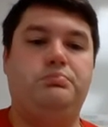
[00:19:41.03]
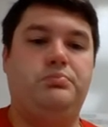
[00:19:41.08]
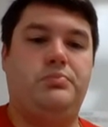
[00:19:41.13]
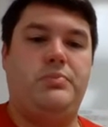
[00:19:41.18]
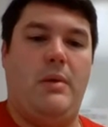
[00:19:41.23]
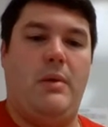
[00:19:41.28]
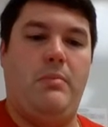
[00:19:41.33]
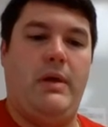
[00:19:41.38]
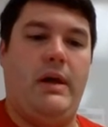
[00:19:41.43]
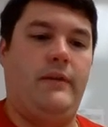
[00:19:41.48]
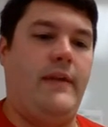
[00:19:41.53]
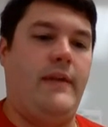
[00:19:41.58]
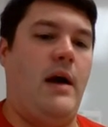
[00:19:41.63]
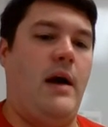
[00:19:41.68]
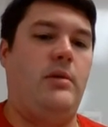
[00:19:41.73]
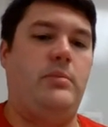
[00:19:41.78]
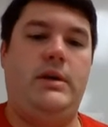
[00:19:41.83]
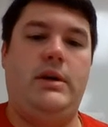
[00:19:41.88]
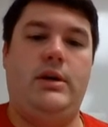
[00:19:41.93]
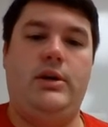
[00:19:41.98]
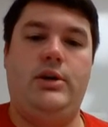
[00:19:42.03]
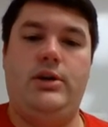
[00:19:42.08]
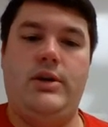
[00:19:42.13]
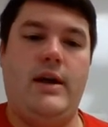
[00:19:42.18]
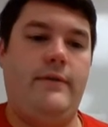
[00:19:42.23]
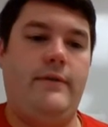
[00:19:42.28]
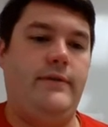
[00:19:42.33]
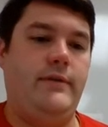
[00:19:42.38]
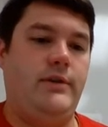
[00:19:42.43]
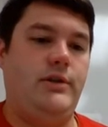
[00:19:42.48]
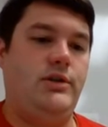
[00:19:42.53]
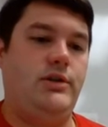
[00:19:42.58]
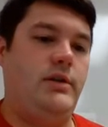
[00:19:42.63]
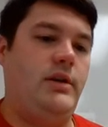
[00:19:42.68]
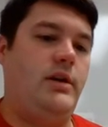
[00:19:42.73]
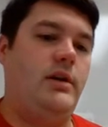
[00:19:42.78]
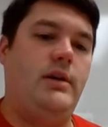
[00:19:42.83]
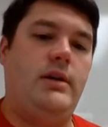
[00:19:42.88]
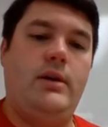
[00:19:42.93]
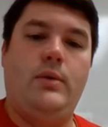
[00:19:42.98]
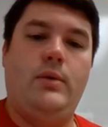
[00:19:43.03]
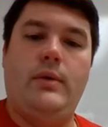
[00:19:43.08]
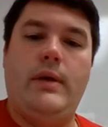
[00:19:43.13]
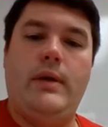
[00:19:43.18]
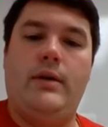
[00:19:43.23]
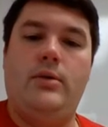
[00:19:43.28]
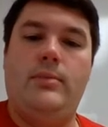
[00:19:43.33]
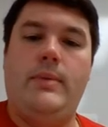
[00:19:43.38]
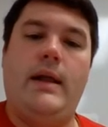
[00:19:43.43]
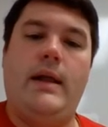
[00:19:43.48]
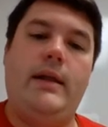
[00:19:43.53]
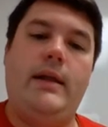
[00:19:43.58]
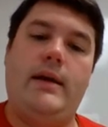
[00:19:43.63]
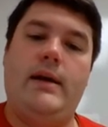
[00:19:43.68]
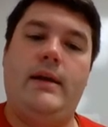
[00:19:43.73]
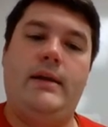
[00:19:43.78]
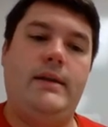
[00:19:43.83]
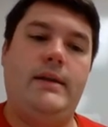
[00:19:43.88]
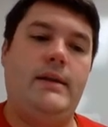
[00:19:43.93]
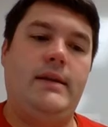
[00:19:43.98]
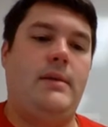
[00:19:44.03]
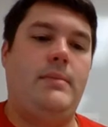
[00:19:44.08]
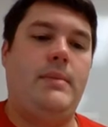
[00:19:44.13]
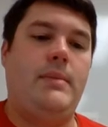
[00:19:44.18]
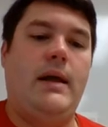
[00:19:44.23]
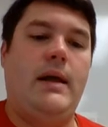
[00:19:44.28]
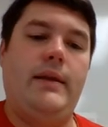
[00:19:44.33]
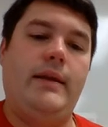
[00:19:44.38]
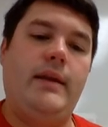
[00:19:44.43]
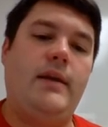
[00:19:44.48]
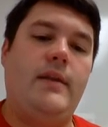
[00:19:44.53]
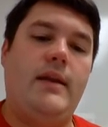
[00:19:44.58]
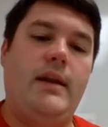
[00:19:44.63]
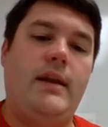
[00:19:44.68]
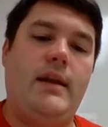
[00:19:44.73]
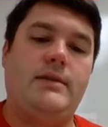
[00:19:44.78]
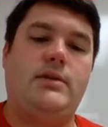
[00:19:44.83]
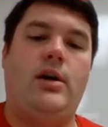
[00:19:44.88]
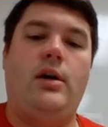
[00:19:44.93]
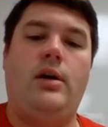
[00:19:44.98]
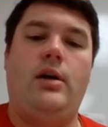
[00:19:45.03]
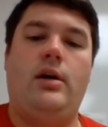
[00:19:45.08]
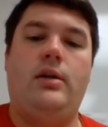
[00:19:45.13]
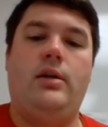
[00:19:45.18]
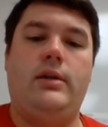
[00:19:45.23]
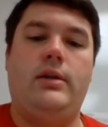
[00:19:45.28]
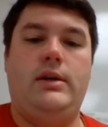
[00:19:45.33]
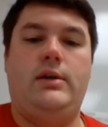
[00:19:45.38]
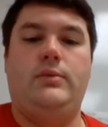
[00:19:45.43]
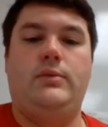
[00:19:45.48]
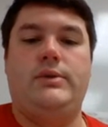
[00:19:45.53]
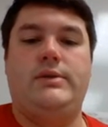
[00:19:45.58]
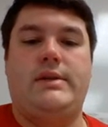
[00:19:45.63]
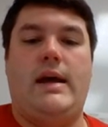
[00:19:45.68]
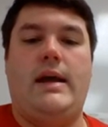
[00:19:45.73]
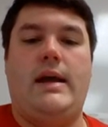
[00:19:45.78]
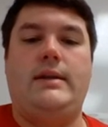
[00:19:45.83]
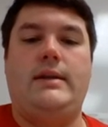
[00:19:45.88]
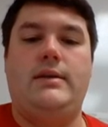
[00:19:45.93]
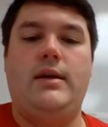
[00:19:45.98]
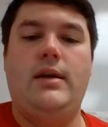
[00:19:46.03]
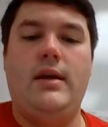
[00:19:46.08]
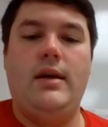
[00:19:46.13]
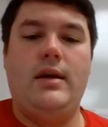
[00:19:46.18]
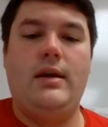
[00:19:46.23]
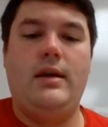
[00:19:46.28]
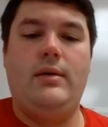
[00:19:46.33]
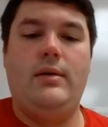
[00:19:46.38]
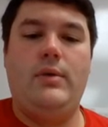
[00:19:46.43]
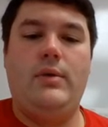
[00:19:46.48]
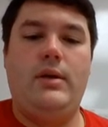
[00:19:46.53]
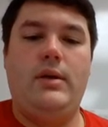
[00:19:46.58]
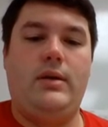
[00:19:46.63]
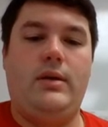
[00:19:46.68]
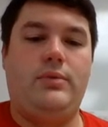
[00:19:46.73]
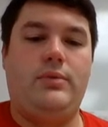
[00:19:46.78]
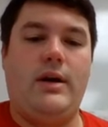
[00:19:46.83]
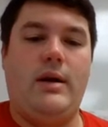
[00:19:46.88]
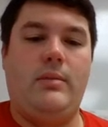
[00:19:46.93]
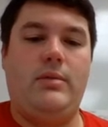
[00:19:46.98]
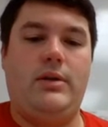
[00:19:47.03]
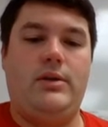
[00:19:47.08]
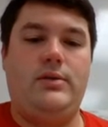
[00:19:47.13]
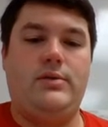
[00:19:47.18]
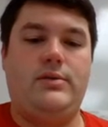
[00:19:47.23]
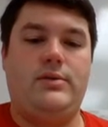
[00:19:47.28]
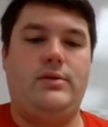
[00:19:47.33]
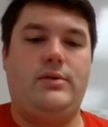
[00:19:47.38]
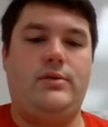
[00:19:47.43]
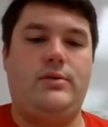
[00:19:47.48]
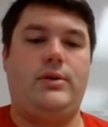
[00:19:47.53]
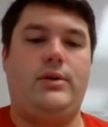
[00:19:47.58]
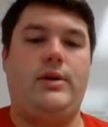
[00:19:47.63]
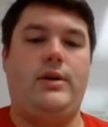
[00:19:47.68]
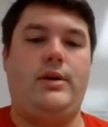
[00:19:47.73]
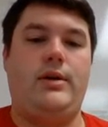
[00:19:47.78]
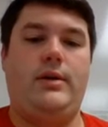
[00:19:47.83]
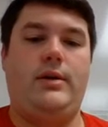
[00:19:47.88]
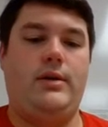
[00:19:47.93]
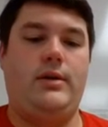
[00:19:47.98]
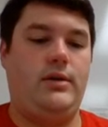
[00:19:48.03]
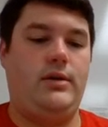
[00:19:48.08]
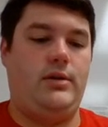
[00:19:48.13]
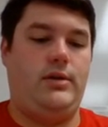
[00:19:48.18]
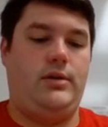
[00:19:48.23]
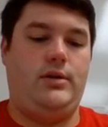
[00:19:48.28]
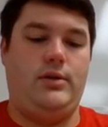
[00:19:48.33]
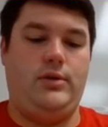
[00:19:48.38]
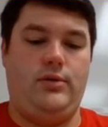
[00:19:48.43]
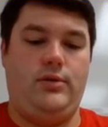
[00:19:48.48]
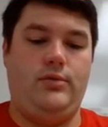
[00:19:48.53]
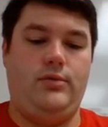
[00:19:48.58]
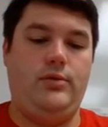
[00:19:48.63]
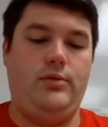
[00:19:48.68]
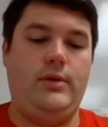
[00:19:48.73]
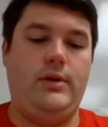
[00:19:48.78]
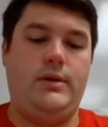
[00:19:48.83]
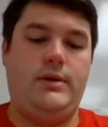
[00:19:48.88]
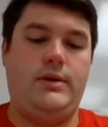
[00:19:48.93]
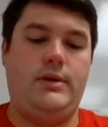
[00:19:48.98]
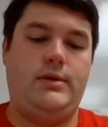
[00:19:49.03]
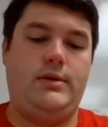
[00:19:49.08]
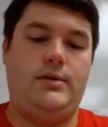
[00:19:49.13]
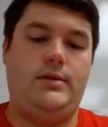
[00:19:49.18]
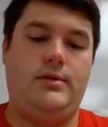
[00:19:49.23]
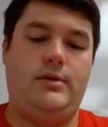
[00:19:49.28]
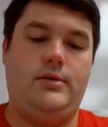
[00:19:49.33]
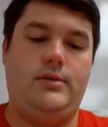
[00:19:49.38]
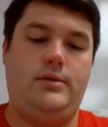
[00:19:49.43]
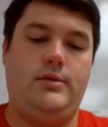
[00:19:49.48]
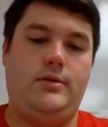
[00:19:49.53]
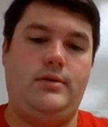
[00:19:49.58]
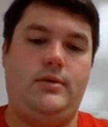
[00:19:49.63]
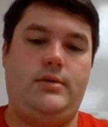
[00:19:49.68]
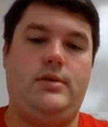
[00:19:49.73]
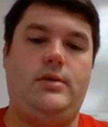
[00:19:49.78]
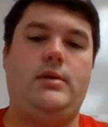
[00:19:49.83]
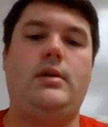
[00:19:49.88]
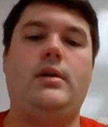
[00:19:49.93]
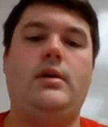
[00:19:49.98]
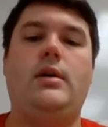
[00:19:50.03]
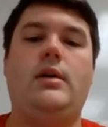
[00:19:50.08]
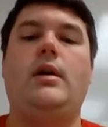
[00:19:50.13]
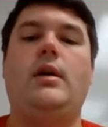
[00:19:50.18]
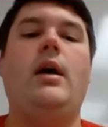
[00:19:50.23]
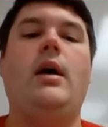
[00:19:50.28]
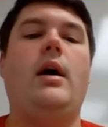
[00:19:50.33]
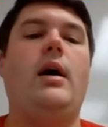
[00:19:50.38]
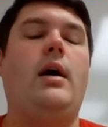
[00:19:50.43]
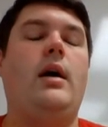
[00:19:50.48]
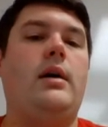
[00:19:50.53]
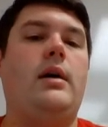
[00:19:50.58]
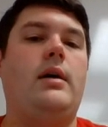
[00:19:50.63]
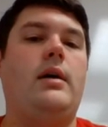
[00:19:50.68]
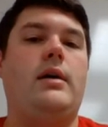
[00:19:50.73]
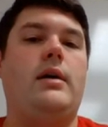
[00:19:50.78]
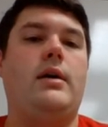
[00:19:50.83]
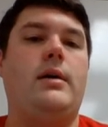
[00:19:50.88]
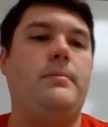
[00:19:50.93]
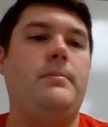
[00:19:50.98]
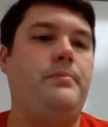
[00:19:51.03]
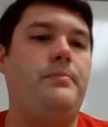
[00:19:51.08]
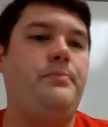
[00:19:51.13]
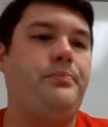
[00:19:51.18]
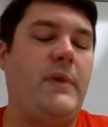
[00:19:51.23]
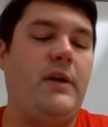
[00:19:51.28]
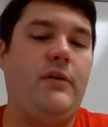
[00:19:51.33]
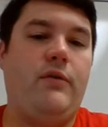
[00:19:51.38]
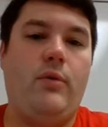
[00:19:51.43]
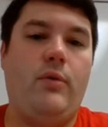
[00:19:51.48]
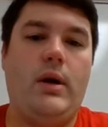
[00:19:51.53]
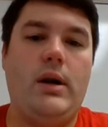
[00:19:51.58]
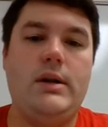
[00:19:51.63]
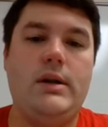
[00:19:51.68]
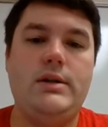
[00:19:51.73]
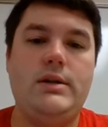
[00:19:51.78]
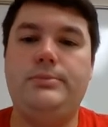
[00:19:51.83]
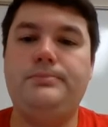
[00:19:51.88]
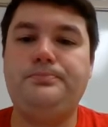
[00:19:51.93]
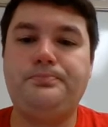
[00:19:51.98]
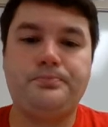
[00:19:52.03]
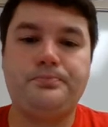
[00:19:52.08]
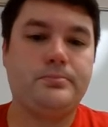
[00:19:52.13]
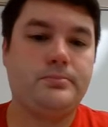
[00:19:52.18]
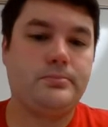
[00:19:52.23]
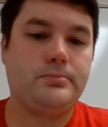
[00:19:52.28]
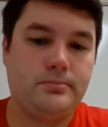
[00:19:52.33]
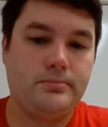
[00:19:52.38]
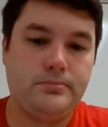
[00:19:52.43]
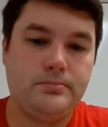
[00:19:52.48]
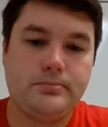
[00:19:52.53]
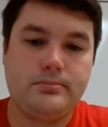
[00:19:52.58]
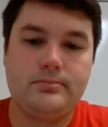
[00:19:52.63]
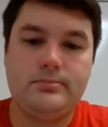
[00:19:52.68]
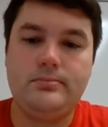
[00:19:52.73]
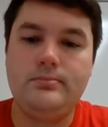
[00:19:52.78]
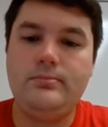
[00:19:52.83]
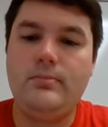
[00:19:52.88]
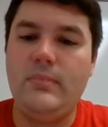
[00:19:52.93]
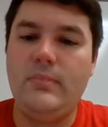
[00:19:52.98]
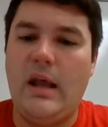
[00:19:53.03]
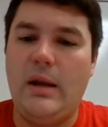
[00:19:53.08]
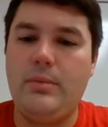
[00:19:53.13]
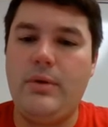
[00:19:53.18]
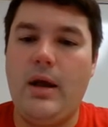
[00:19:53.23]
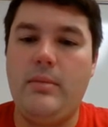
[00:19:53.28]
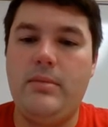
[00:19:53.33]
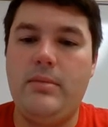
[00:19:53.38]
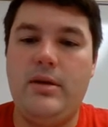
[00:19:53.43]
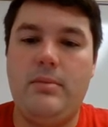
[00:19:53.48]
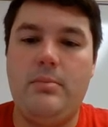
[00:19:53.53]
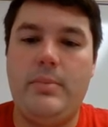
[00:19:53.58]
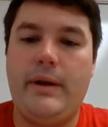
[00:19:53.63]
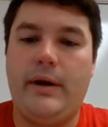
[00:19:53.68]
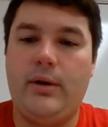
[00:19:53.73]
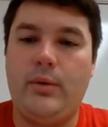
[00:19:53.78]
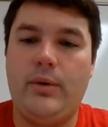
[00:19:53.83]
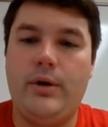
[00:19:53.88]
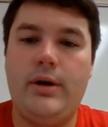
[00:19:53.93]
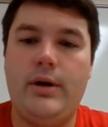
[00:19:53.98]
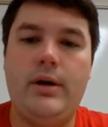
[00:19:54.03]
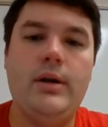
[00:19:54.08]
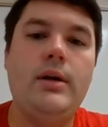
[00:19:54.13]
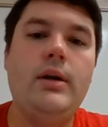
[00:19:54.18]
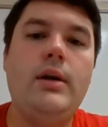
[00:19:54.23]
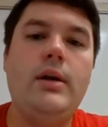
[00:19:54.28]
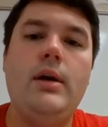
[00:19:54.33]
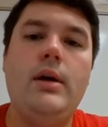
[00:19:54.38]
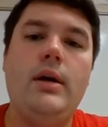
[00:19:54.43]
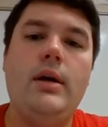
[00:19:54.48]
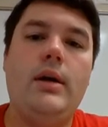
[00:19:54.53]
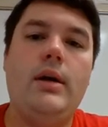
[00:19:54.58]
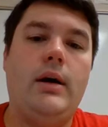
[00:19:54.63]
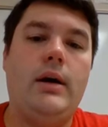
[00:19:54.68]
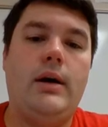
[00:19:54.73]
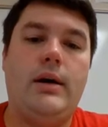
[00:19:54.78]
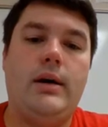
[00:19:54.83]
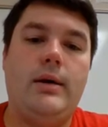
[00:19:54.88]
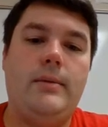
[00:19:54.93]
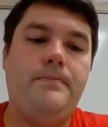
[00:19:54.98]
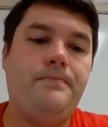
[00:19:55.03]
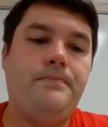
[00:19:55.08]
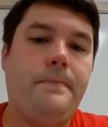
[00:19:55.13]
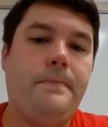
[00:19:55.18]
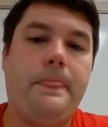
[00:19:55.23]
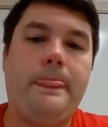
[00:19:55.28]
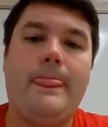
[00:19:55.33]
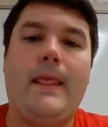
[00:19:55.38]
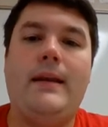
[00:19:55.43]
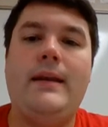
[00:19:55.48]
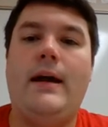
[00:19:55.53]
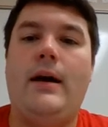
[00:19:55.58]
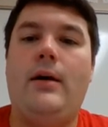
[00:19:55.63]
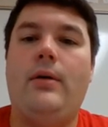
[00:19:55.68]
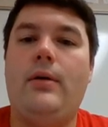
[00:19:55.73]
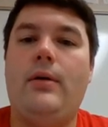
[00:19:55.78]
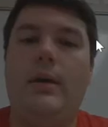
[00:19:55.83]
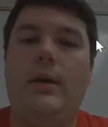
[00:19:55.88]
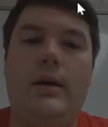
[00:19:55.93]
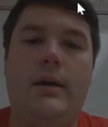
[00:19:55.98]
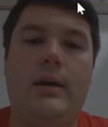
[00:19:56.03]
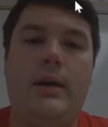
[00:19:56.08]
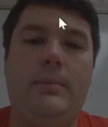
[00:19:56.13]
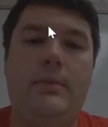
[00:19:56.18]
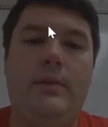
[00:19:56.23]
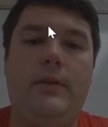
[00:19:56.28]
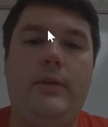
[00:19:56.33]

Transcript: Something like that would be a good definition there. An equilateral polygon is a polygon that has all equal sides. We could probably use the word congruent if we wanted to. That'd probably be a better word. Now, a couple of